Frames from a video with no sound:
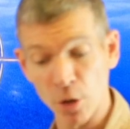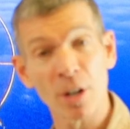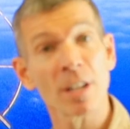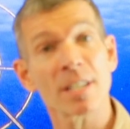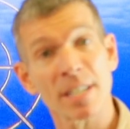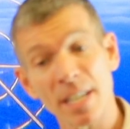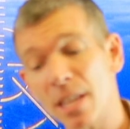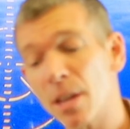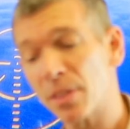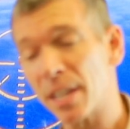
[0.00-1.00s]
you can
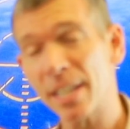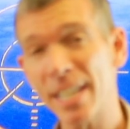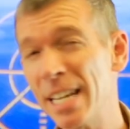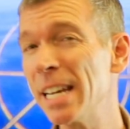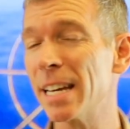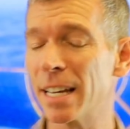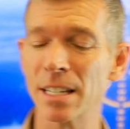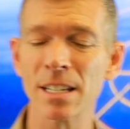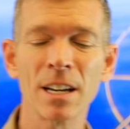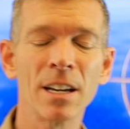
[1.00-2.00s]
see that the key
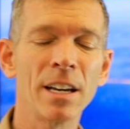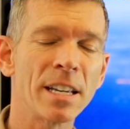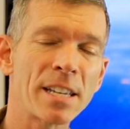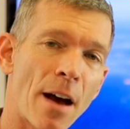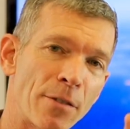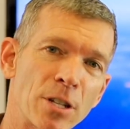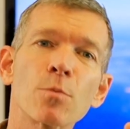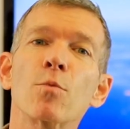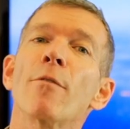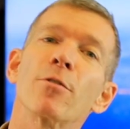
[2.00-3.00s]
is is having
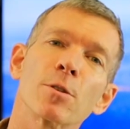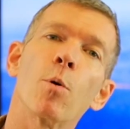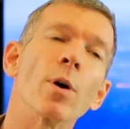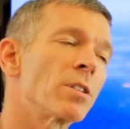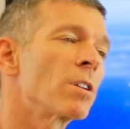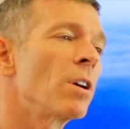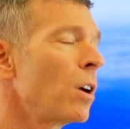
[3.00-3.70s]
some reference points.